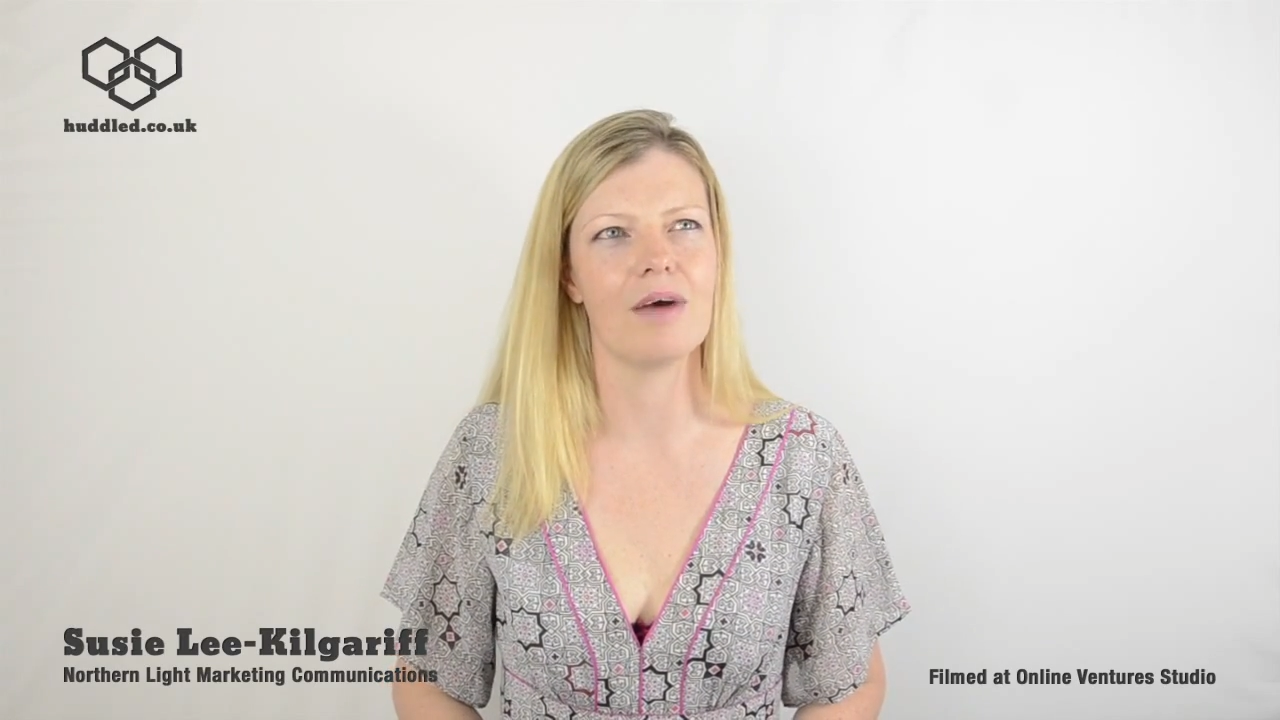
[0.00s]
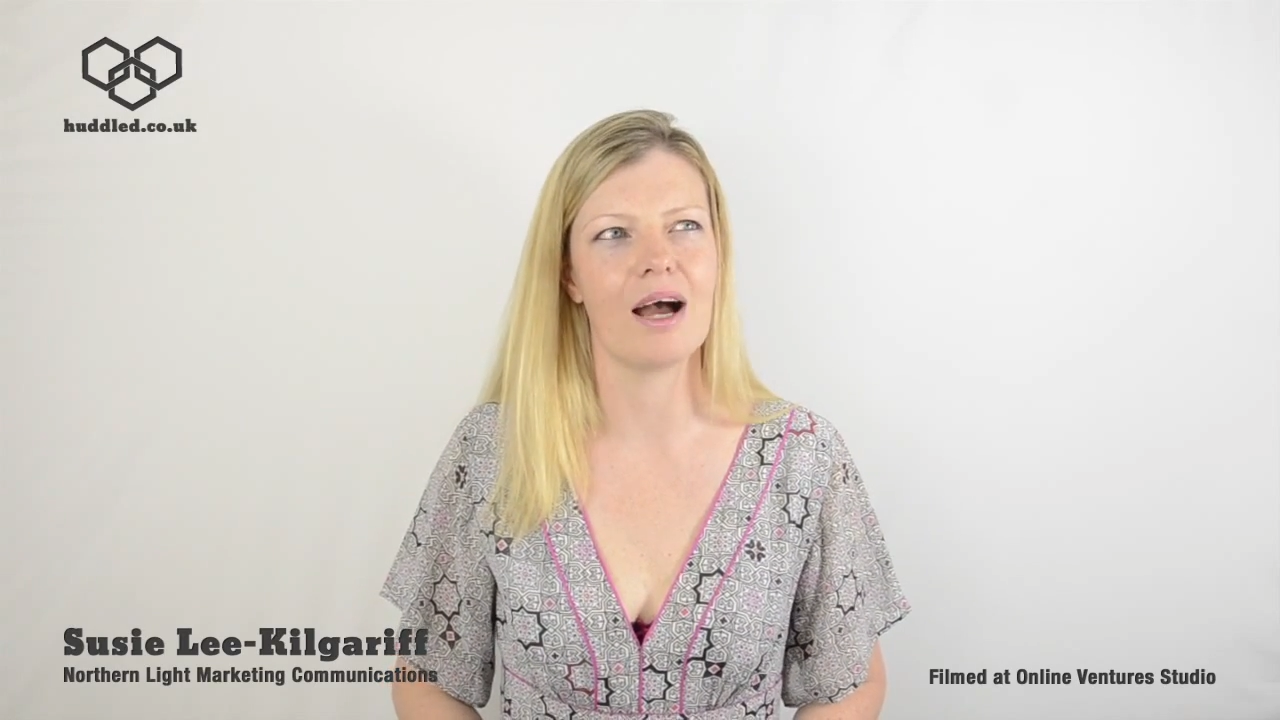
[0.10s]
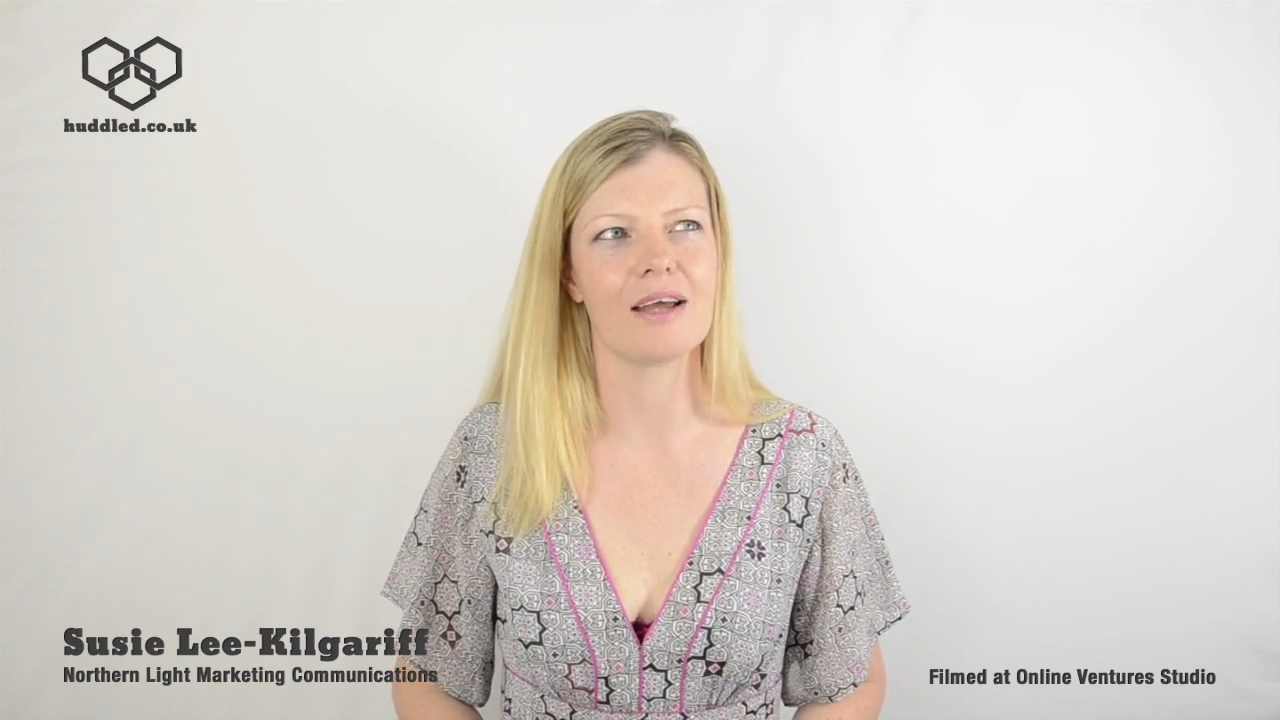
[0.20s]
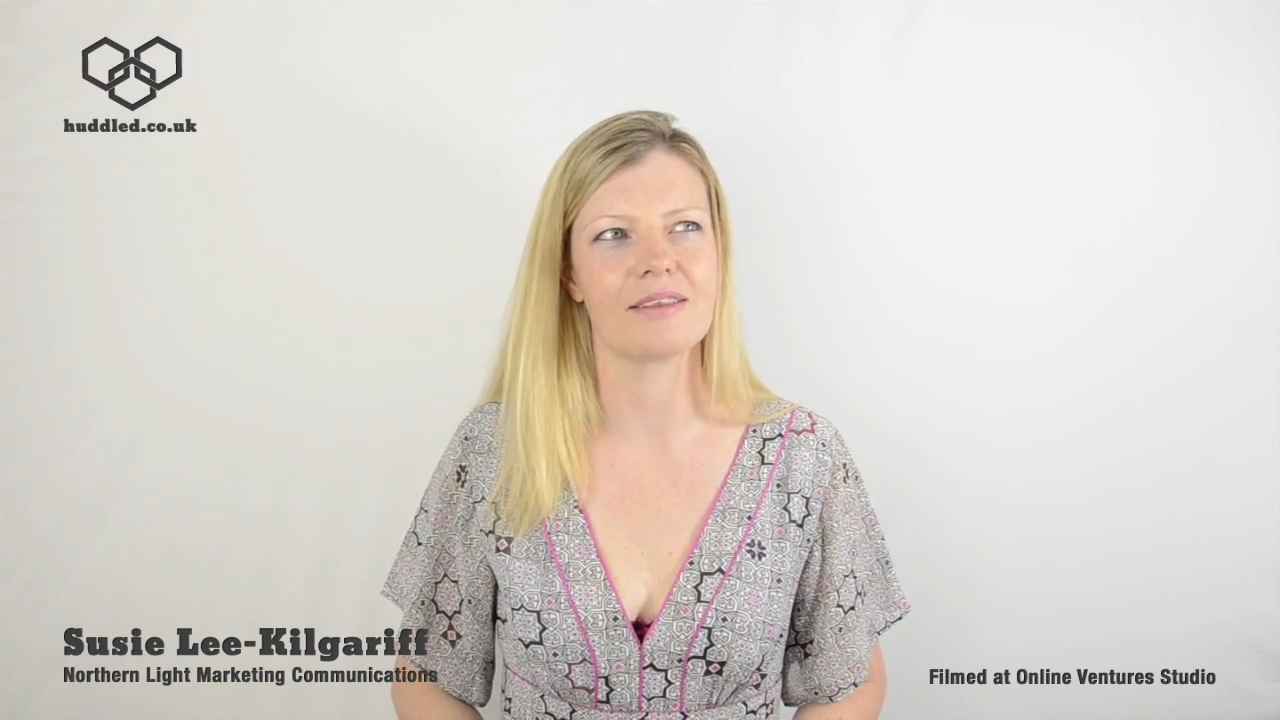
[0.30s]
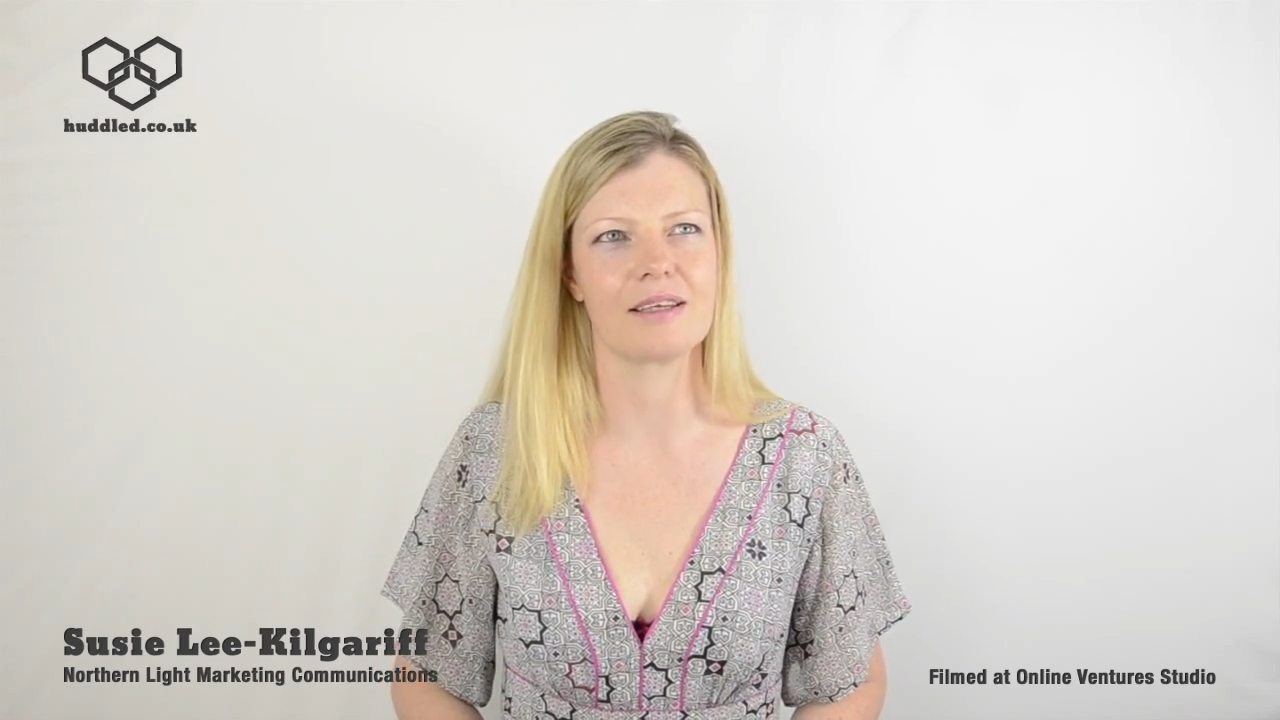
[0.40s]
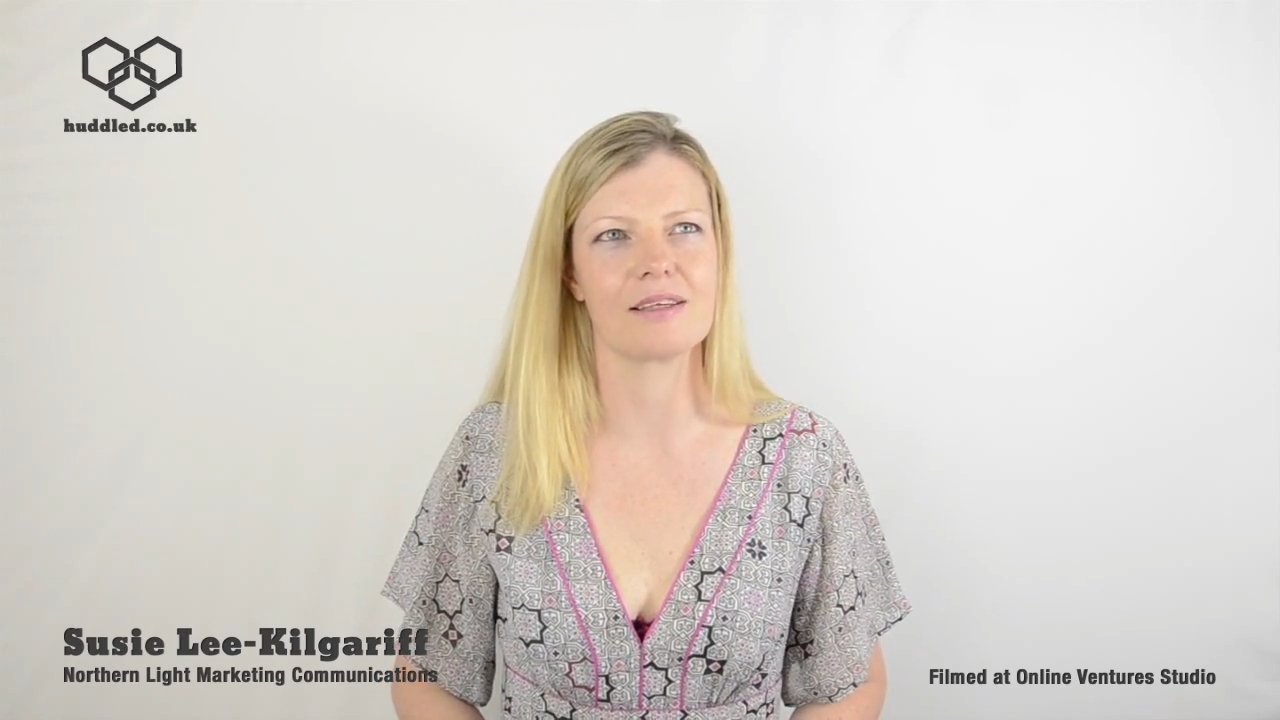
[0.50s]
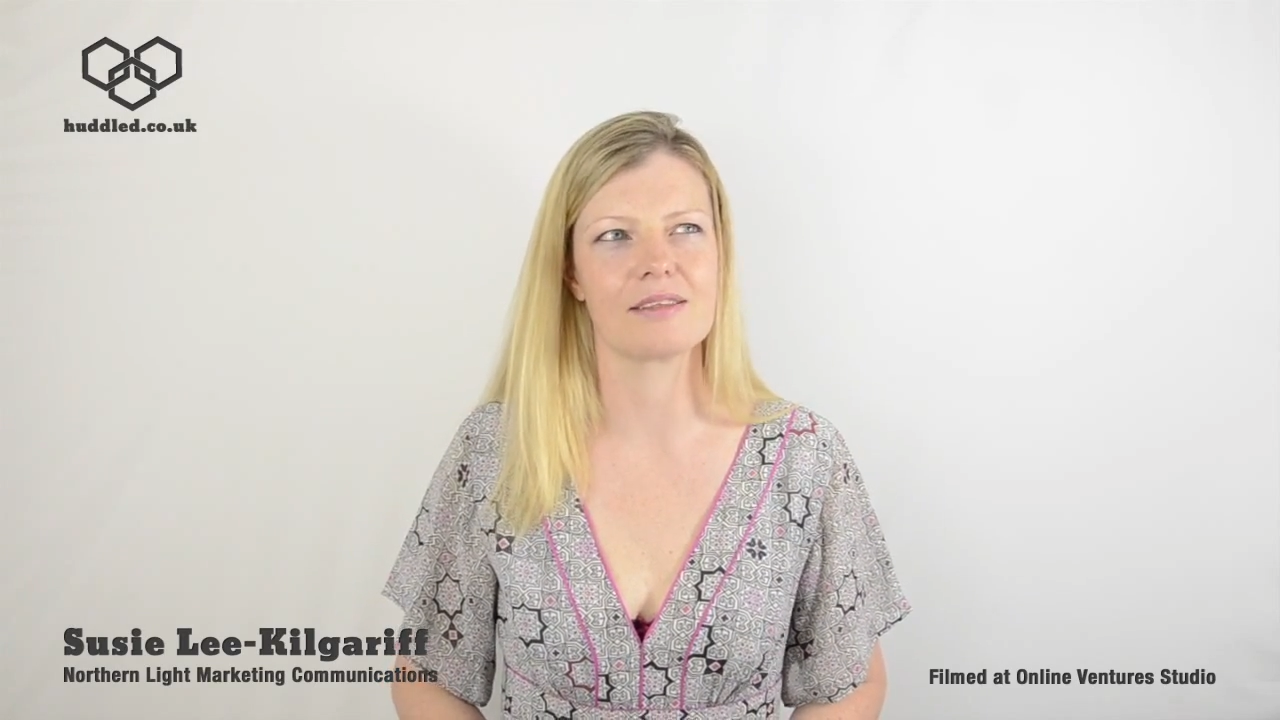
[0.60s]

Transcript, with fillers: I think